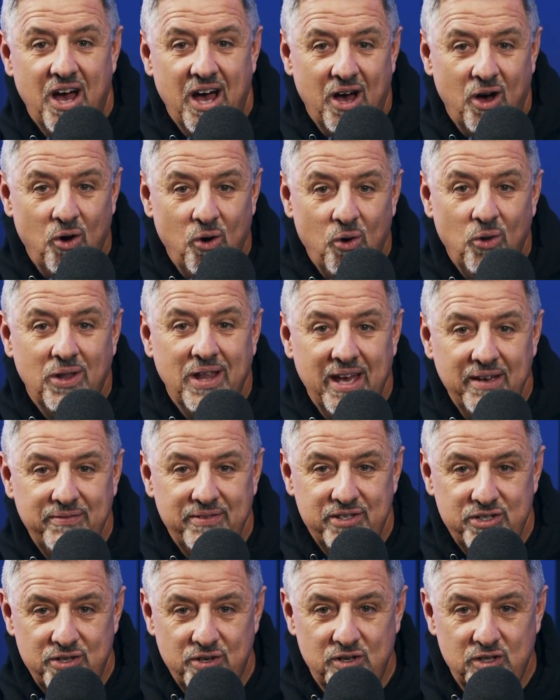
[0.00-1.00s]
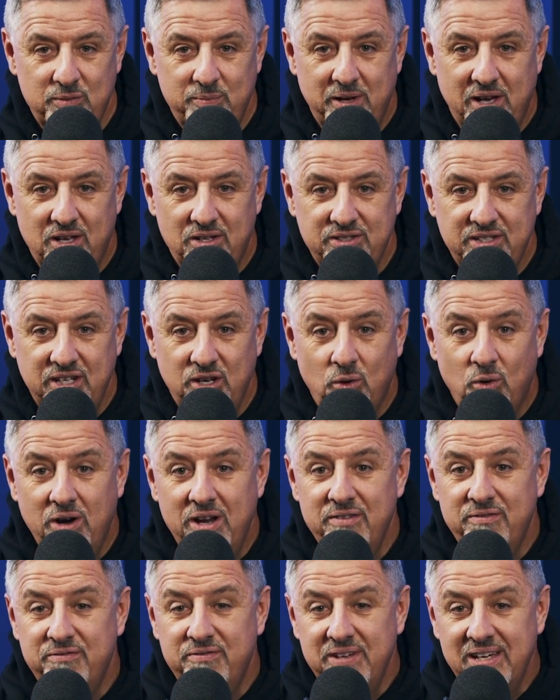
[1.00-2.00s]
a whole life insurance policy or
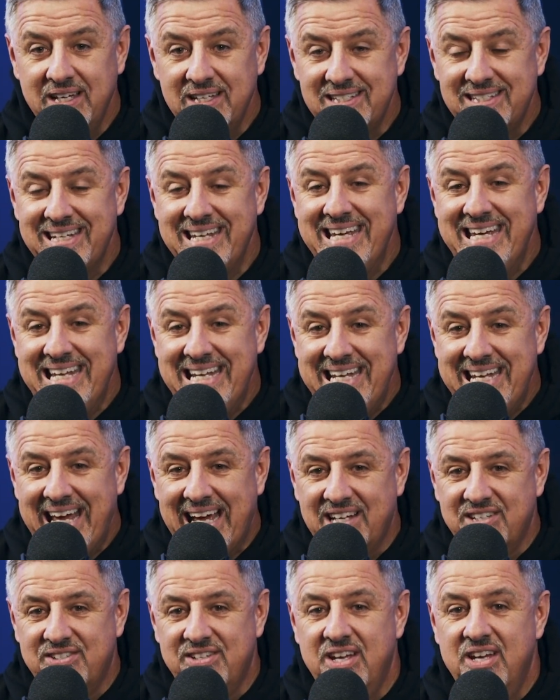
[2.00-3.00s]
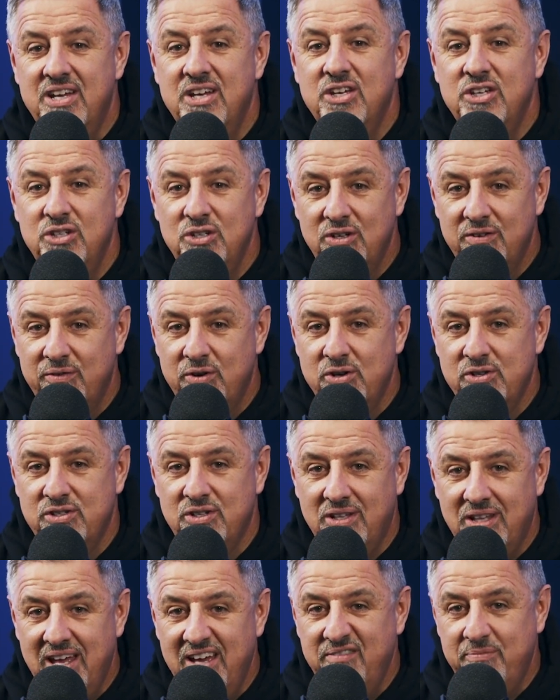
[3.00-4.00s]
a fixed indexed
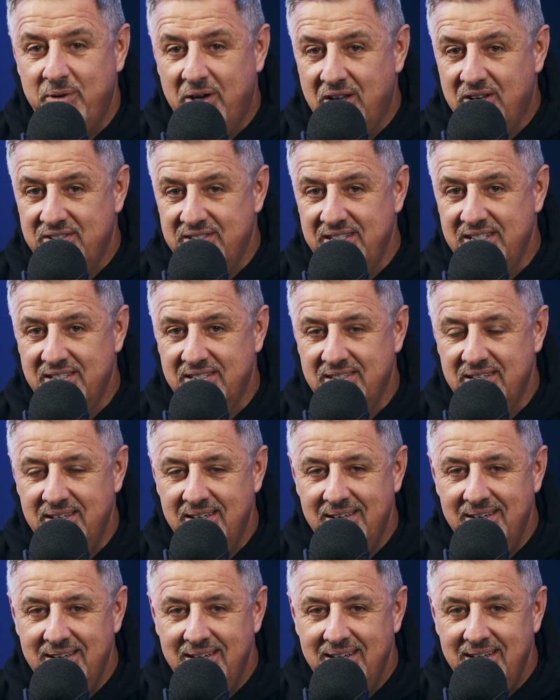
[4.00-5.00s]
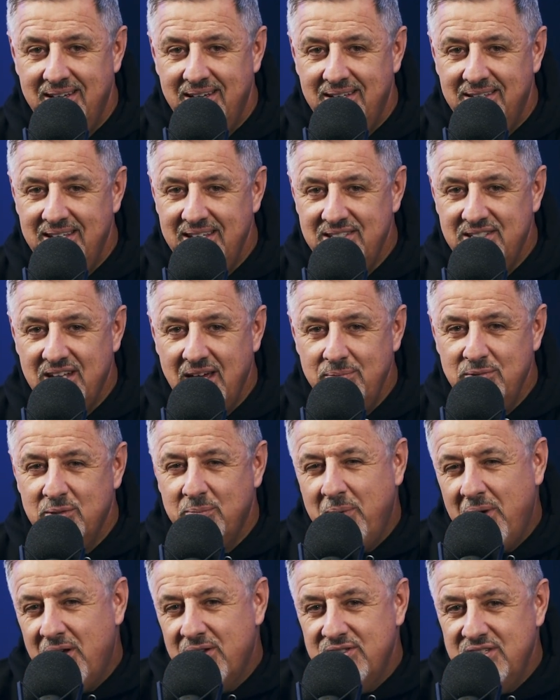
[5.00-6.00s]
universal life policies. These types
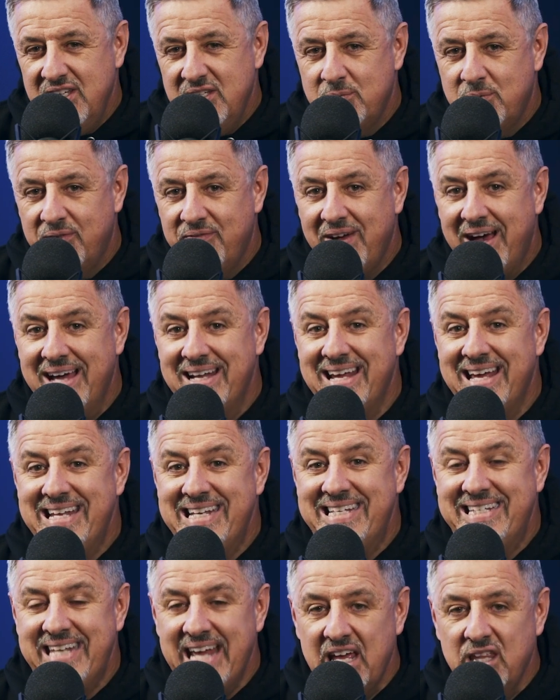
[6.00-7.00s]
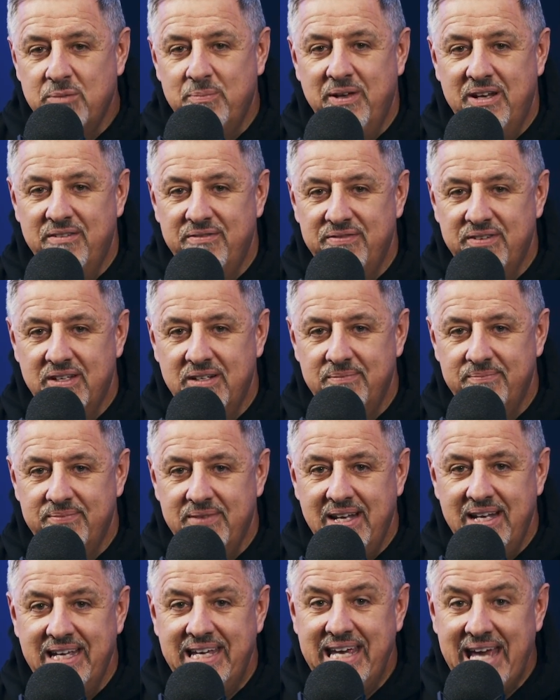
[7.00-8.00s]
of policies provide a death benefit
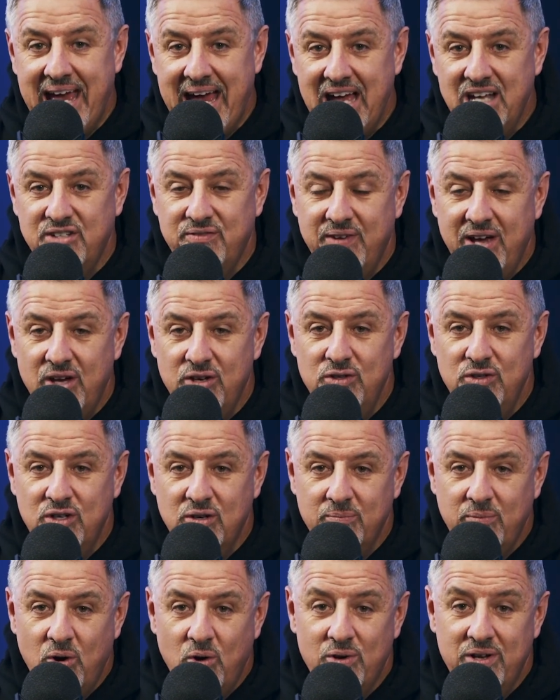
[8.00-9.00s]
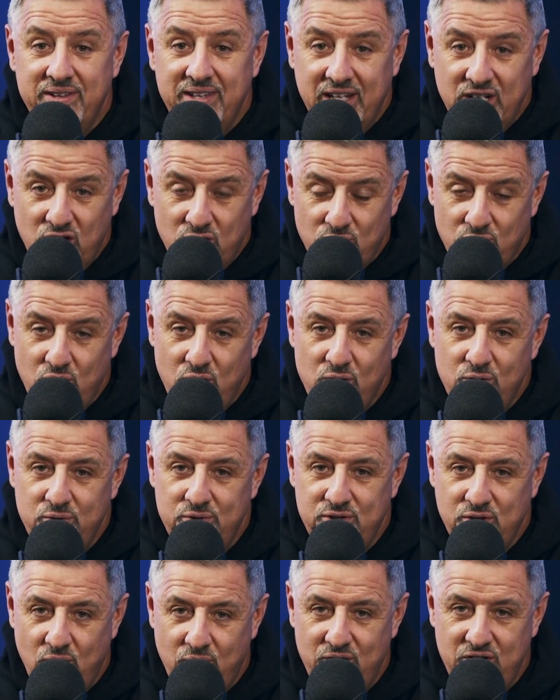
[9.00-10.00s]
and a cash value component that
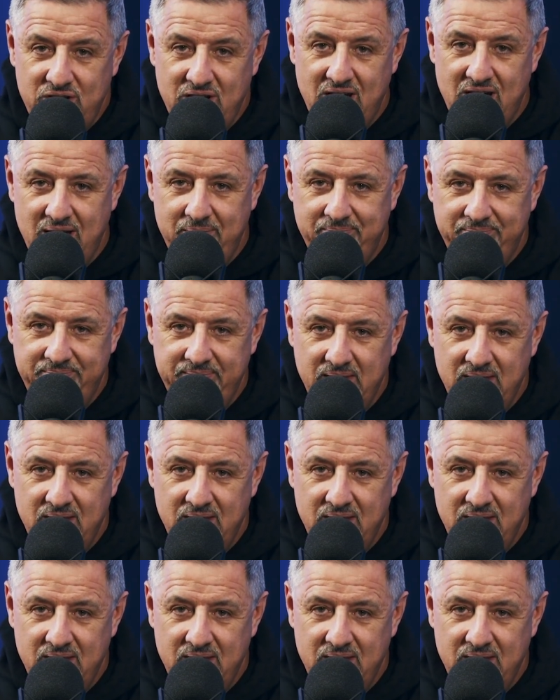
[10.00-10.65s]
grows over time.